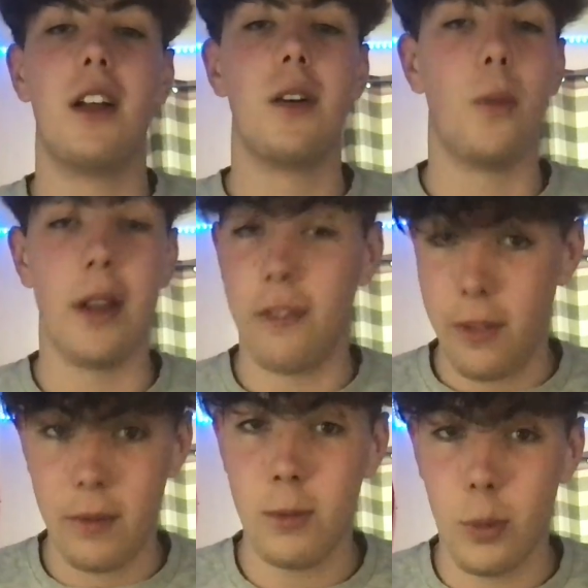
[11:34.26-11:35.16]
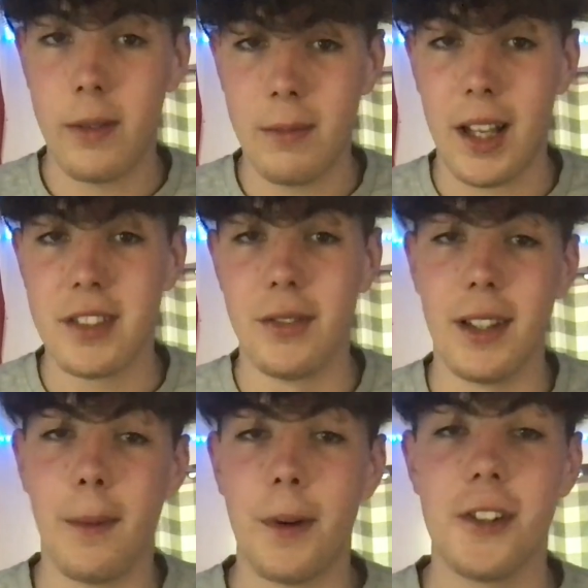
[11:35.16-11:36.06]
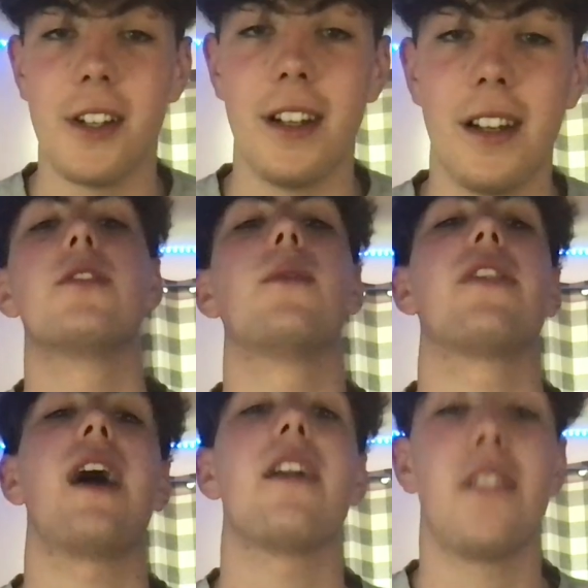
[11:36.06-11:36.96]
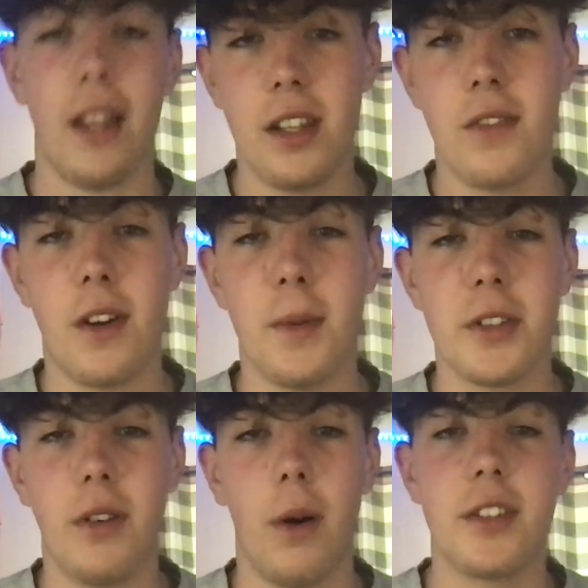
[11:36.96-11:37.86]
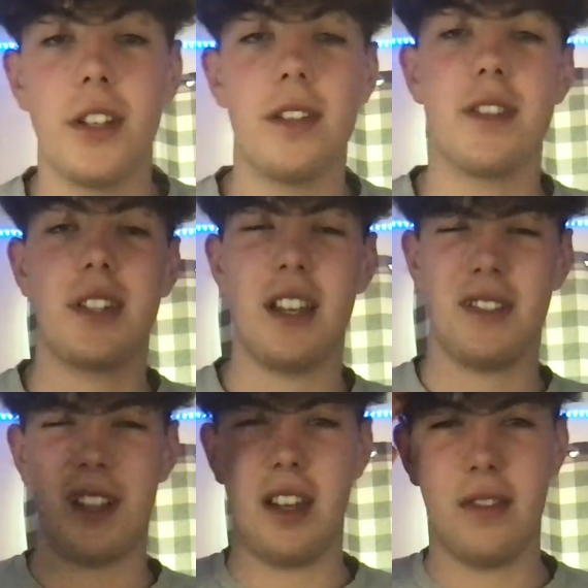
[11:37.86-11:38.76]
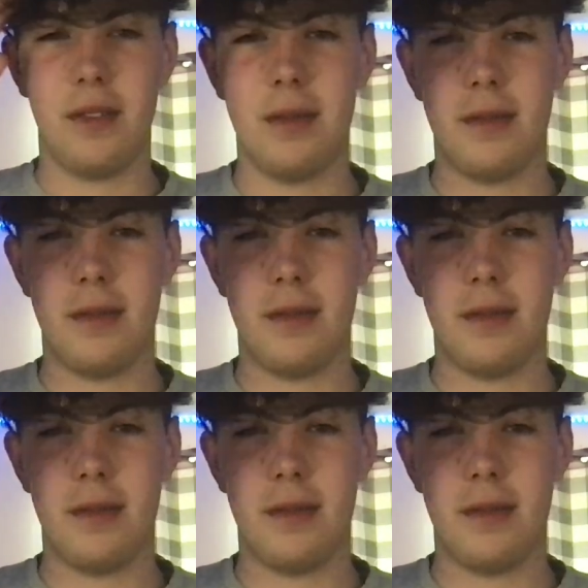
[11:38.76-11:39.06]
we massively appreciate it. So with that, thank you very much for watching. Stay safe.